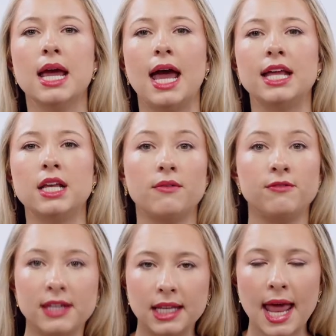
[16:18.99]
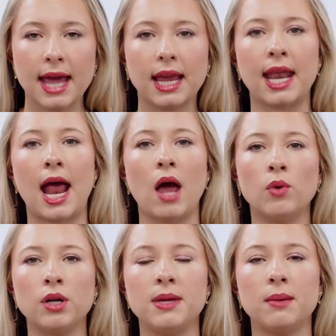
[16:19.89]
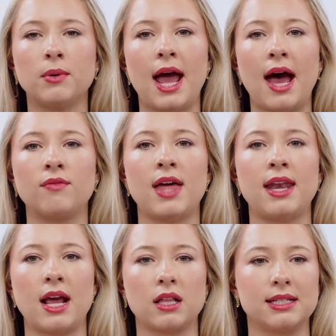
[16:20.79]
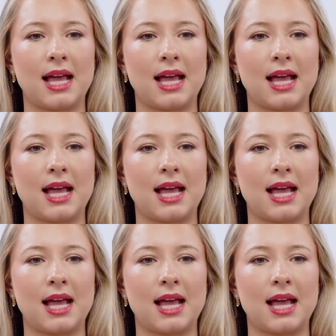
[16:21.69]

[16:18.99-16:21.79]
and a V-neck, and I want to be able to have that necklace